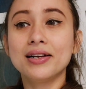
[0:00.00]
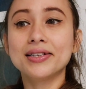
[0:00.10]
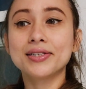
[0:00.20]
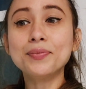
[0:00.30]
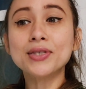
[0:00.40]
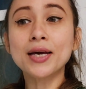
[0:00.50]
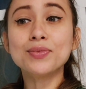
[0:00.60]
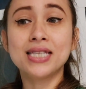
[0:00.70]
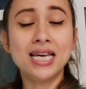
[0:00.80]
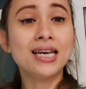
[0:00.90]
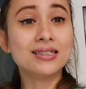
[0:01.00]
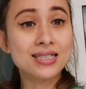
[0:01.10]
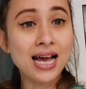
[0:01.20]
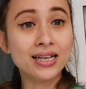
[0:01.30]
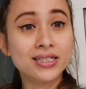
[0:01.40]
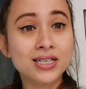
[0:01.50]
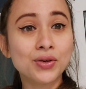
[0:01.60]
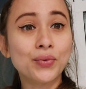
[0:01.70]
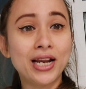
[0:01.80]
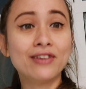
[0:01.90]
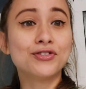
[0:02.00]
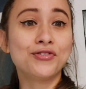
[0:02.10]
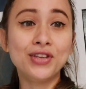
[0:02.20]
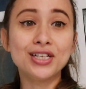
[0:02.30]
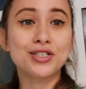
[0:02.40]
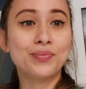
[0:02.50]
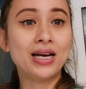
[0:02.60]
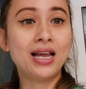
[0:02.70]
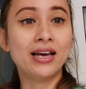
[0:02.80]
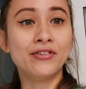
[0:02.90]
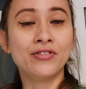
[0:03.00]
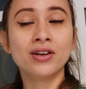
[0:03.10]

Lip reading: Sometimes they get sad when I have to finish my live.